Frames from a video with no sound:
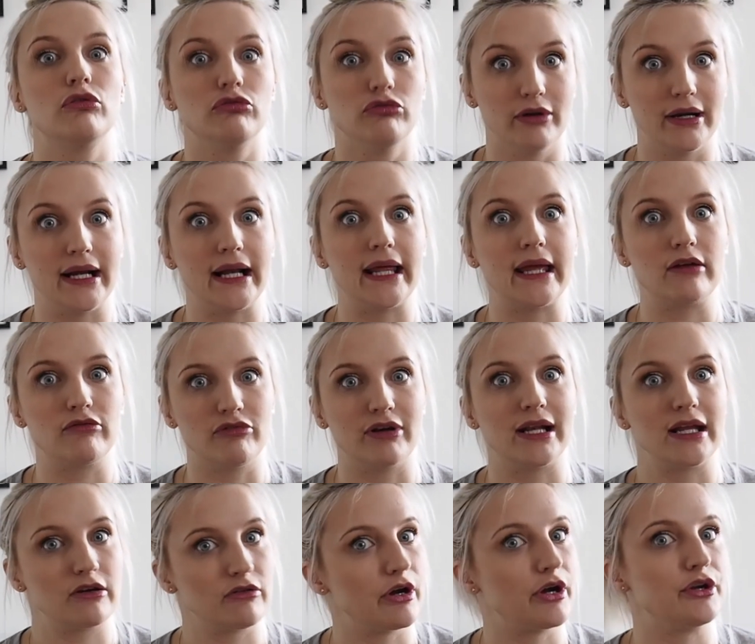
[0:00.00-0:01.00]
really,
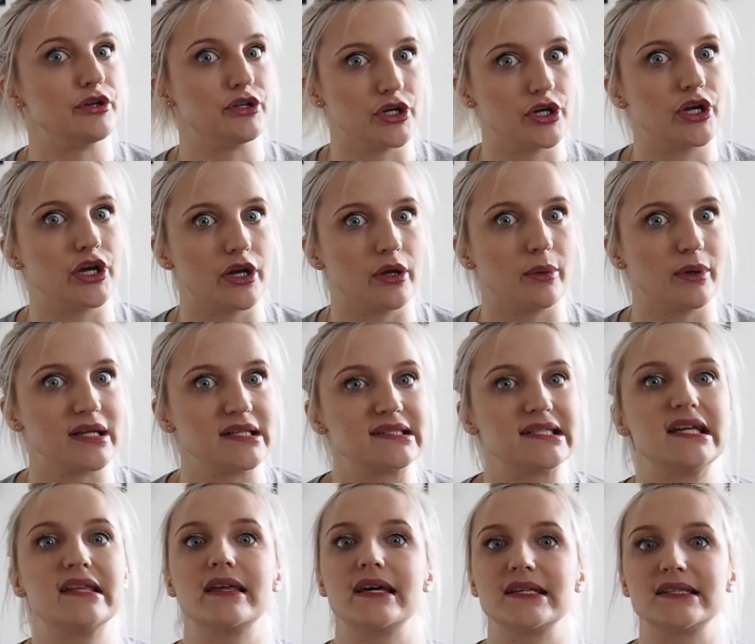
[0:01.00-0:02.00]
really grown. You're going to want to
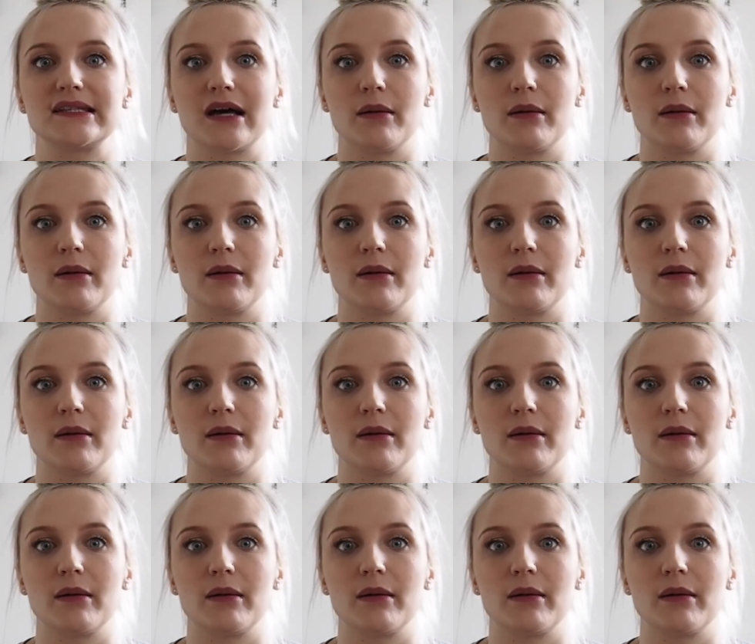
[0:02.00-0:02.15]
see this.